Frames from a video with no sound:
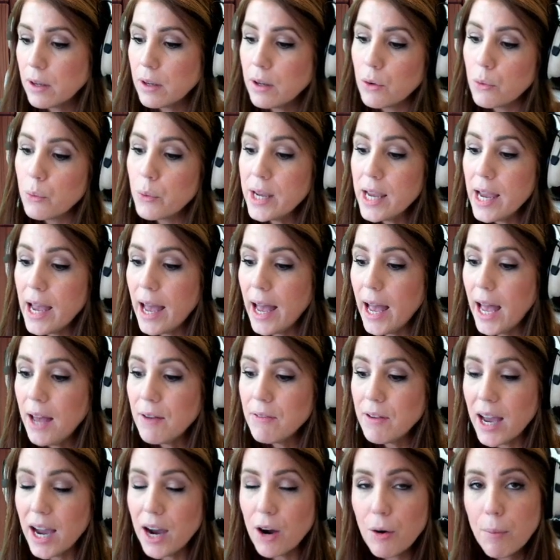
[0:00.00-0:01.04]
We
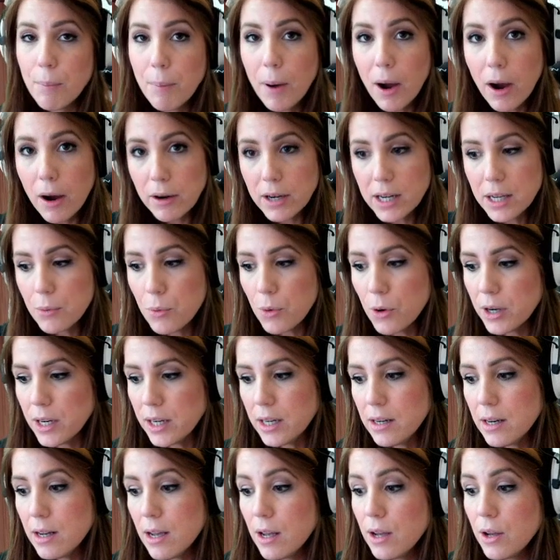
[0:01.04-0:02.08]
have our party
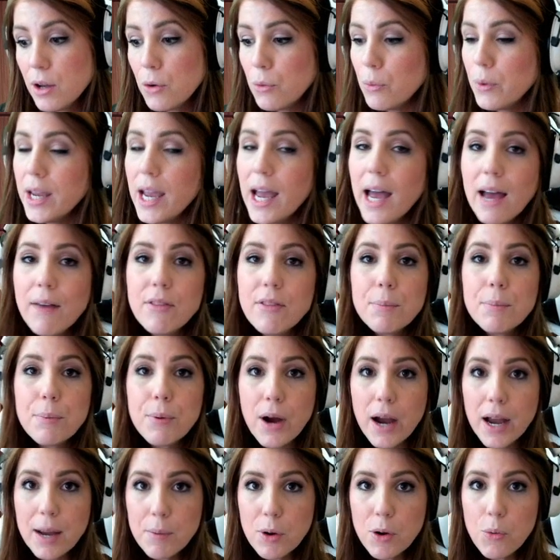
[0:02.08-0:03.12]
warden, we have the
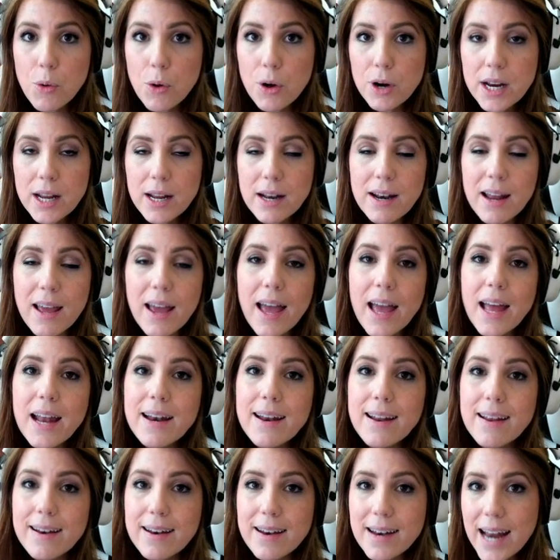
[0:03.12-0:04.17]
Primal Warden,
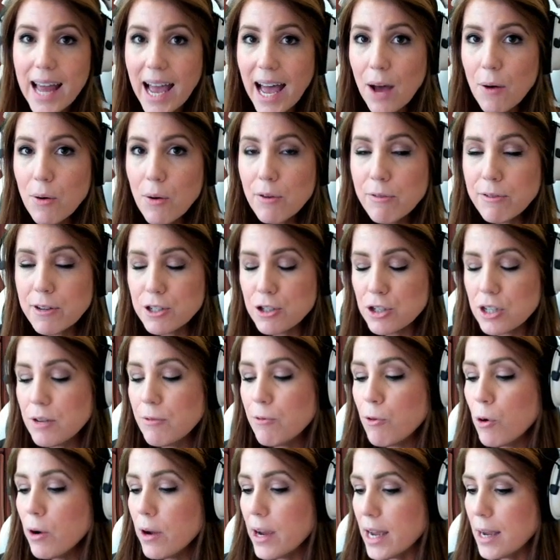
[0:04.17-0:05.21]
and now officially
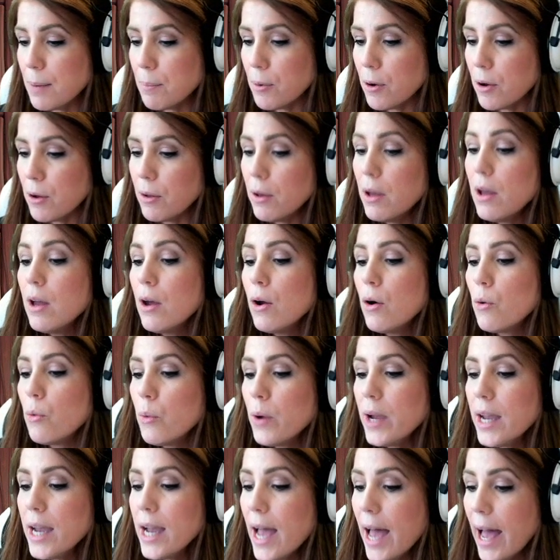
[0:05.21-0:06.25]
for April,
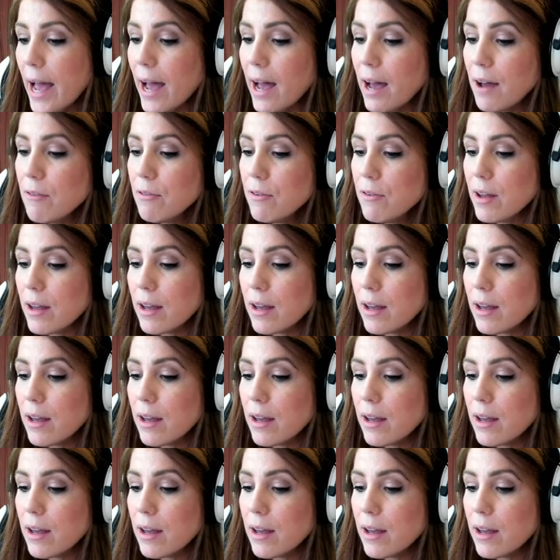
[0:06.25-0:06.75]
we have